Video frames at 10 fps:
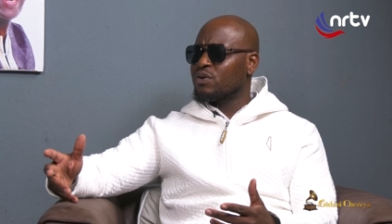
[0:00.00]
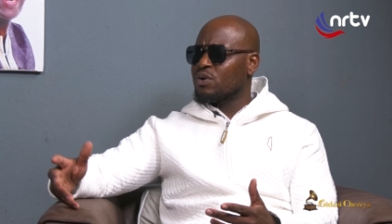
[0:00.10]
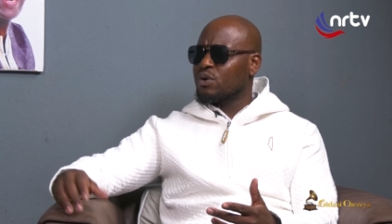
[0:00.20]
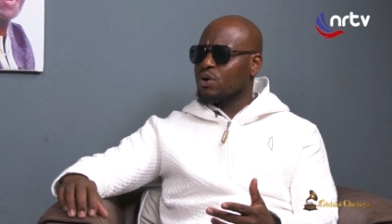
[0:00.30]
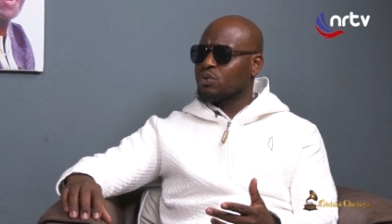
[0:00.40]

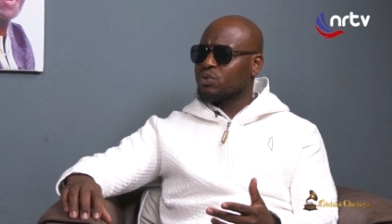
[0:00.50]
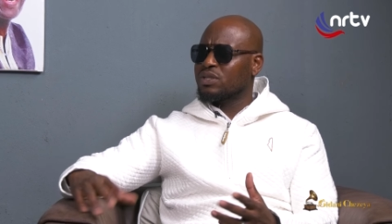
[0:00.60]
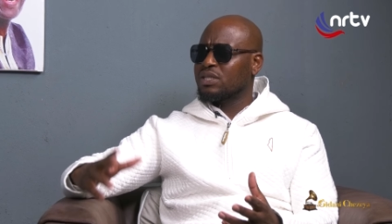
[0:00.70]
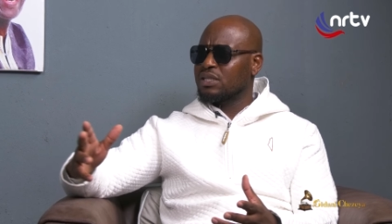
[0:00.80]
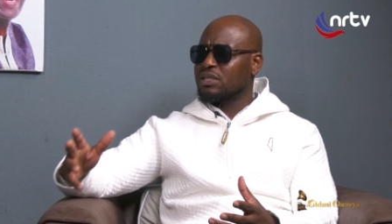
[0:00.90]
Dongo, also
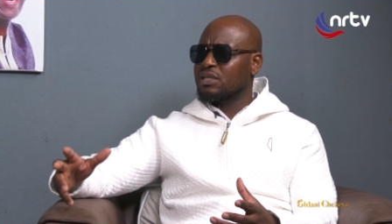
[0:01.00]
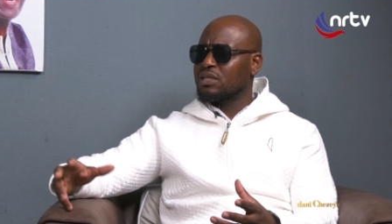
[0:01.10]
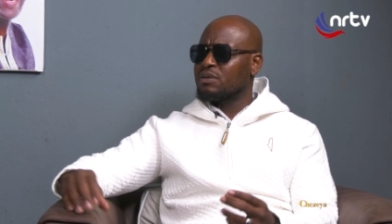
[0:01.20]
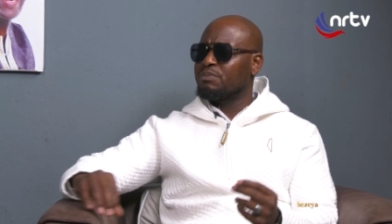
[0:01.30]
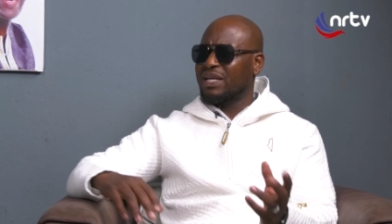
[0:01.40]

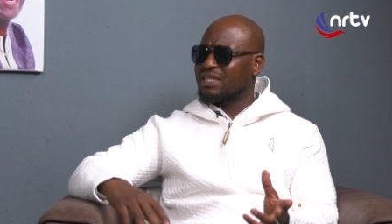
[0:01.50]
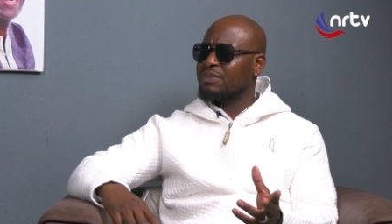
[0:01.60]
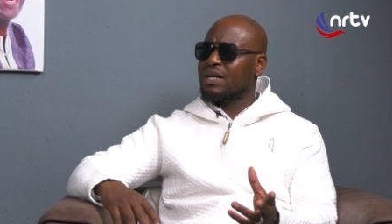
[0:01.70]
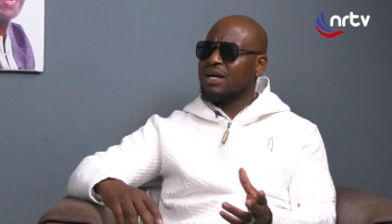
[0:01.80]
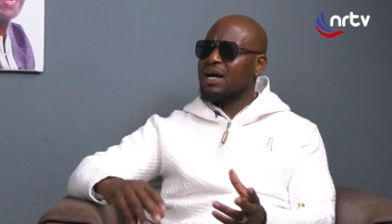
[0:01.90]
Cindy, Betty
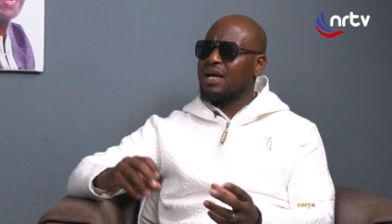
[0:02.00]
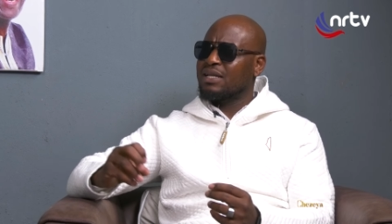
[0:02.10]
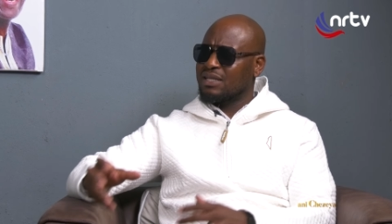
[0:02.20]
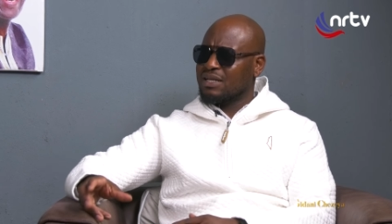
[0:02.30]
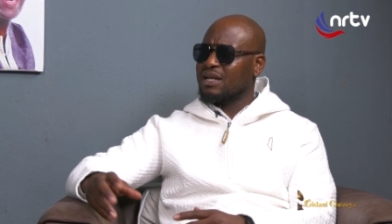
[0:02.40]
Makaya,
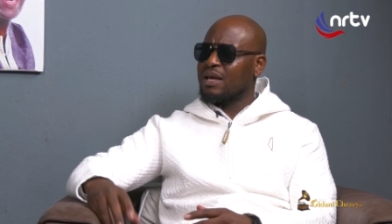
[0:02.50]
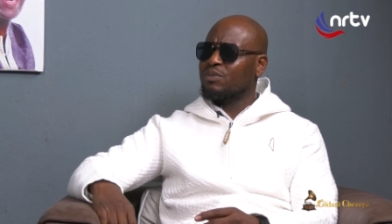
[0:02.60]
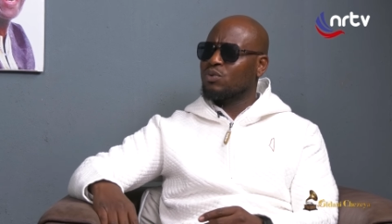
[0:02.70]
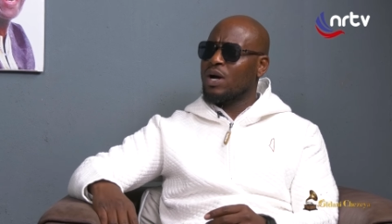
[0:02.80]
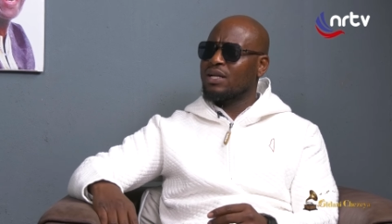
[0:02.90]
Tererai
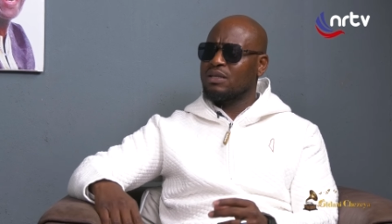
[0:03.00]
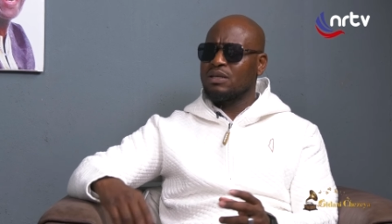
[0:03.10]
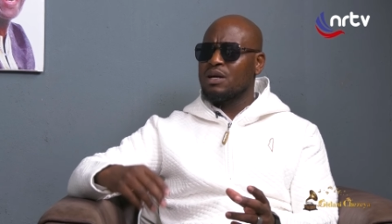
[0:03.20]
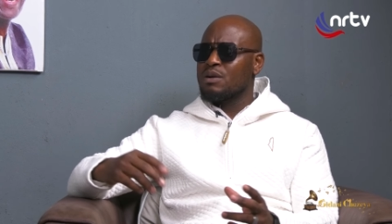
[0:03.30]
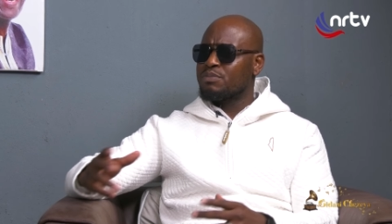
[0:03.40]
Mugwadi,
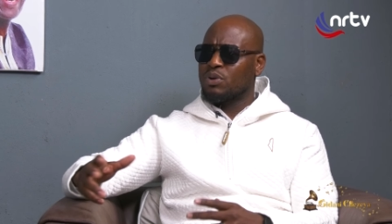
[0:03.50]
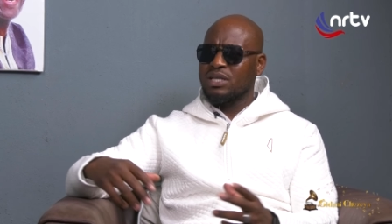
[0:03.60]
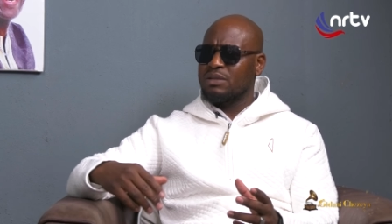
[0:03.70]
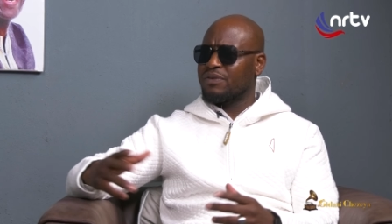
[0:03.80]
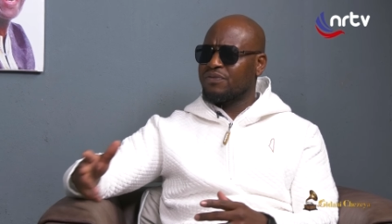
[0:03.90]

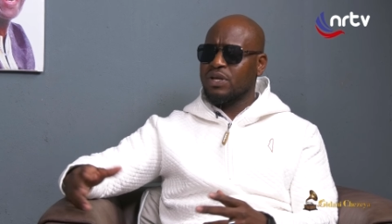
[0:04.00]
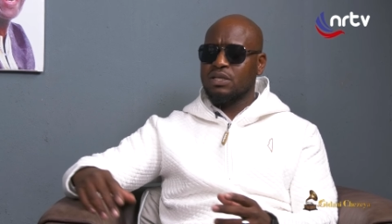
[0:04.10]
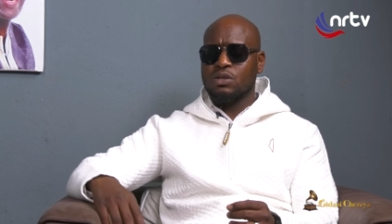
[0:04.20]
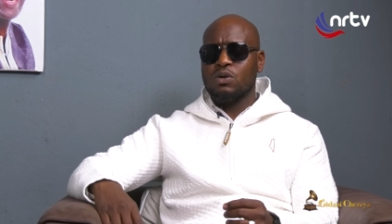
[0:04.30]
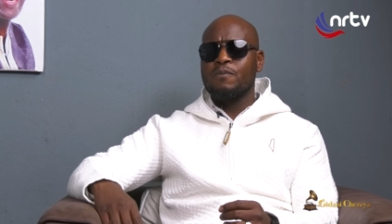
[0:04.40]
Pauline
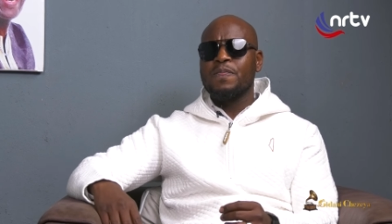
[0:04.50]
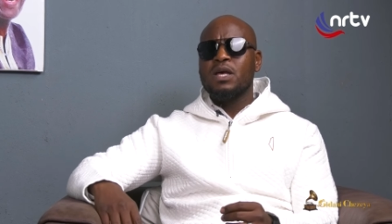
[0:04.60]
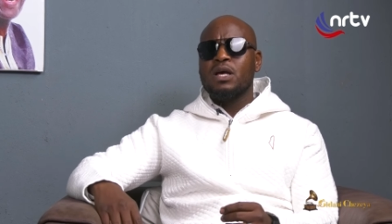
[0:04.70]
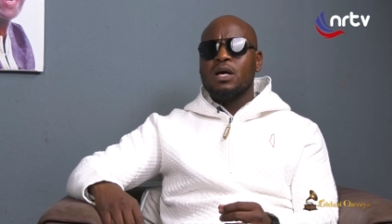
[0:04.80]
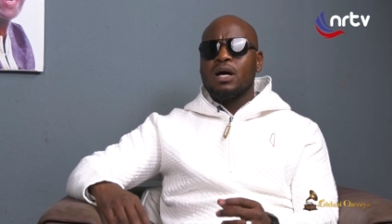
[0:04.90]
Mafrik. So
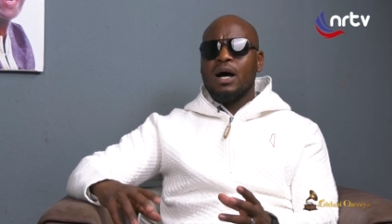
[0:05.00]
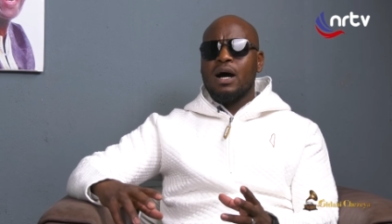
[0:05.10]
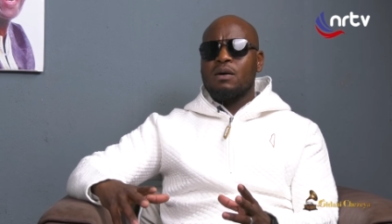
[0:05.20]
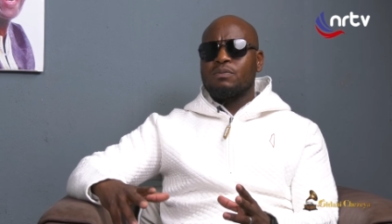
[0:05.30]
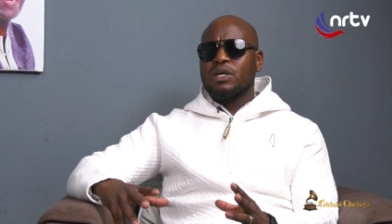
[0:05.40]

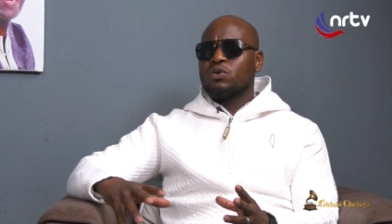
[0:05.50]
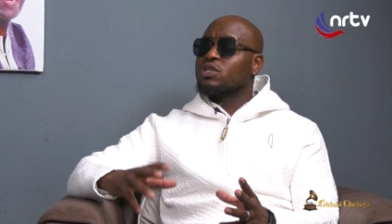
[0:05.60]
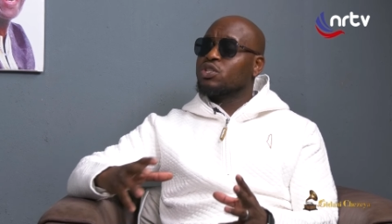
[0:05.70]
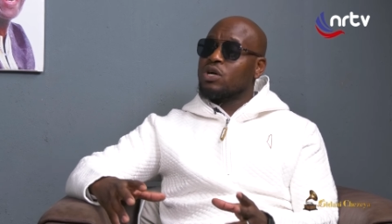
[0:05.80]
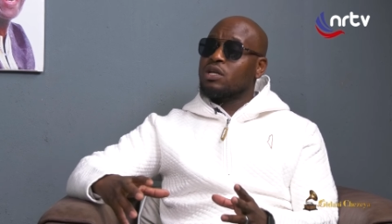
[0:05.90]
um, it
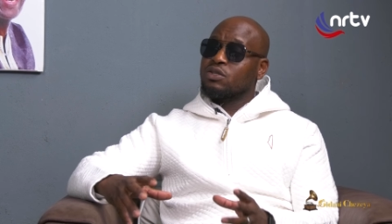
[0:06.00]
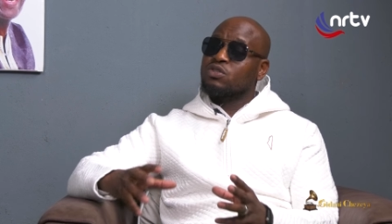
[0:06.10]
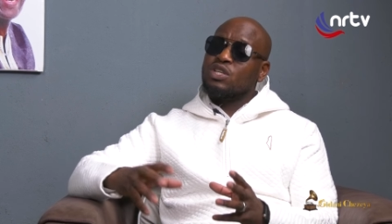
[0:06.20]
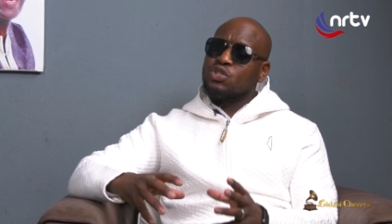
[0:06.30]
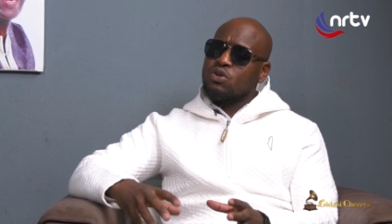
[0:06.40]
was a it was
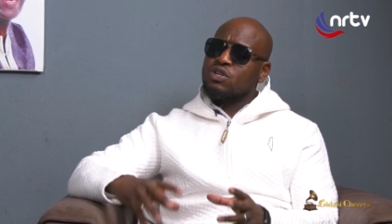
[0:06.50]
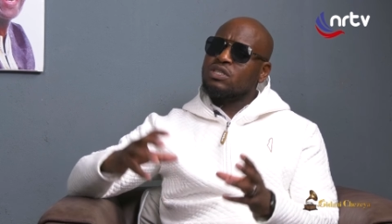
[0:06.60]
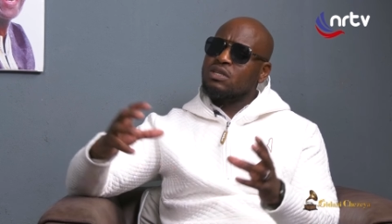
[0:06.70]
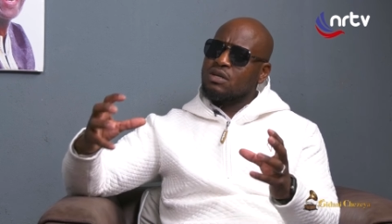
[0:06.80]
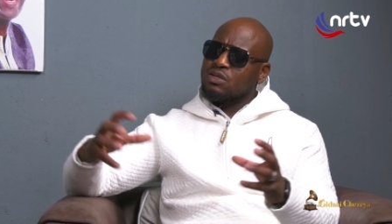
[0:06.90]
not a genre. It
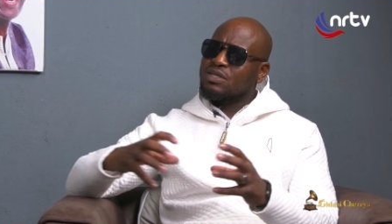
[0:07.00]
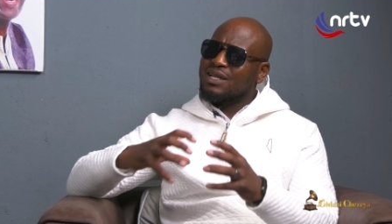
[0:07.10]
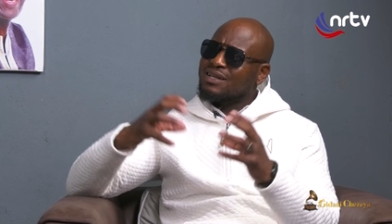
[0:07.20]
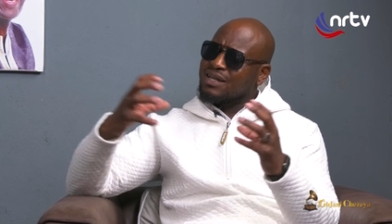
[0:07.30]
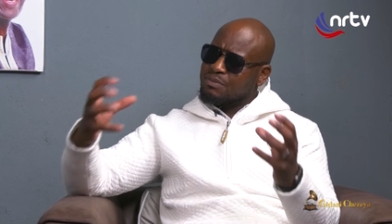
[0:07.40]
was a, it was
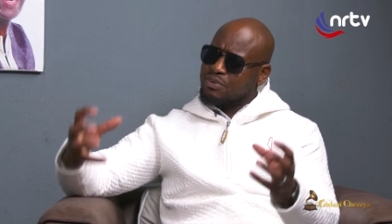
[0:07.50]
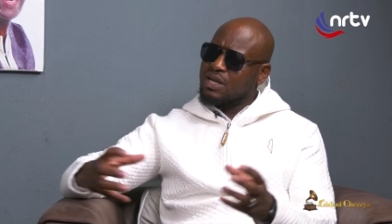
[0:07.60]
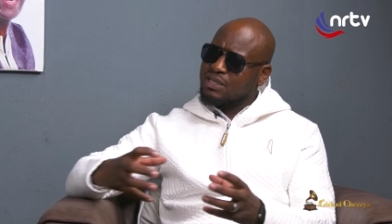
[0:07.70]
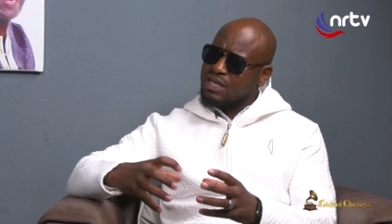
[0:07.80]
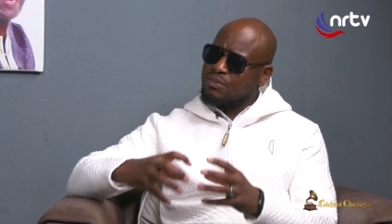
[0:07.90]
like an
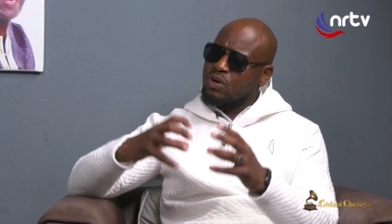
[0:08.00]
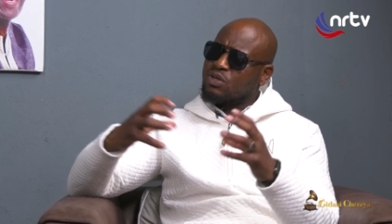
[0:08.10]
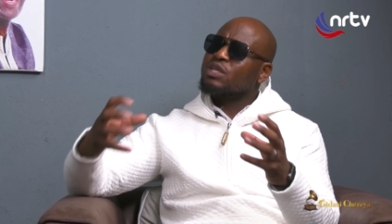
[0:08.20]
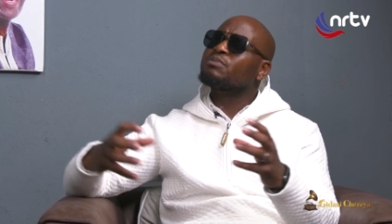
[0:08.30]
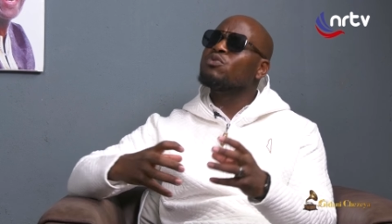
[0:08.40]
umbrella term, or it
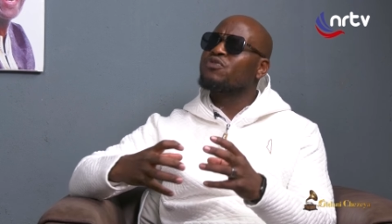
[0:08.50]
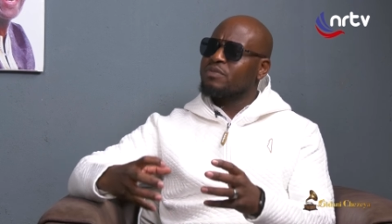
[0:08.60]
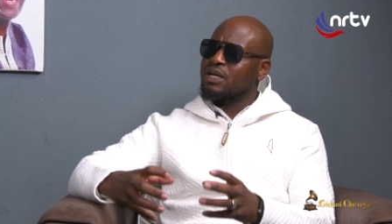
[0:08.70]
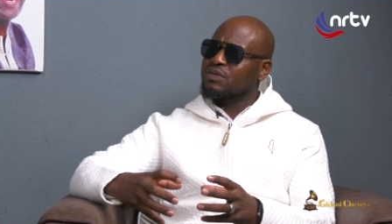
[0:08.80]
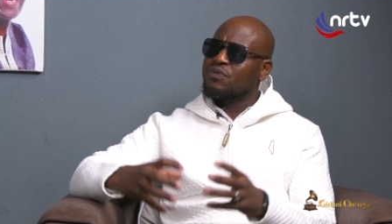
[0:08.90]
was a movement